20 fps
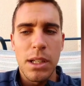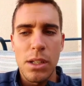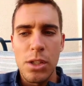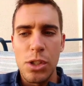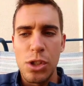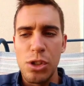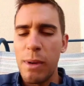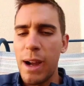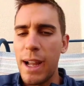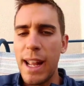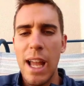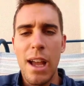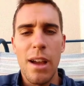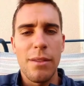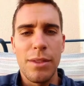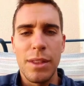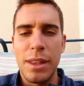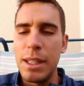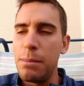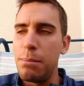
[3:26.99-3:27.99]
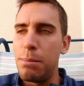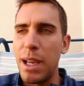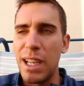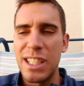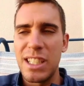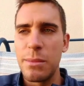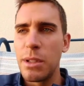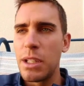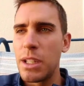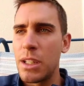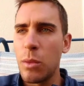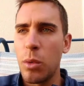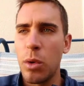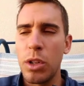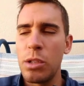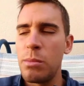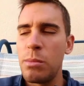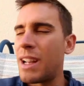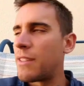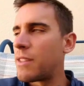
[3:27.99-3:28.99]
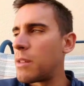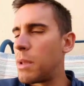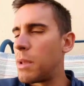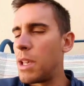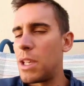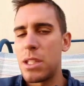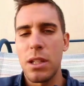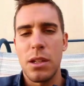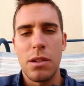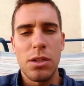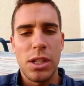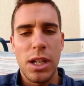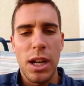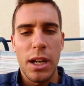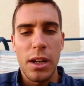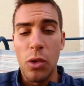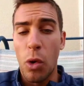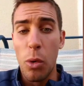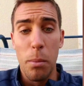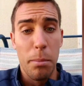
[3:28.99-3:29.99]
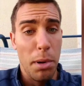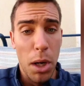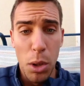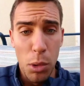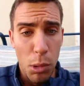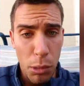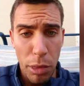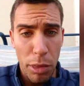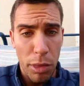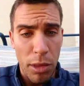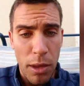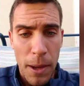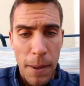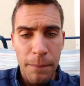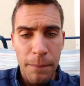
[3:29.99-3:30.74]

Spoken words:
because you might have the best ability in the world. You might have the best understanding, or both.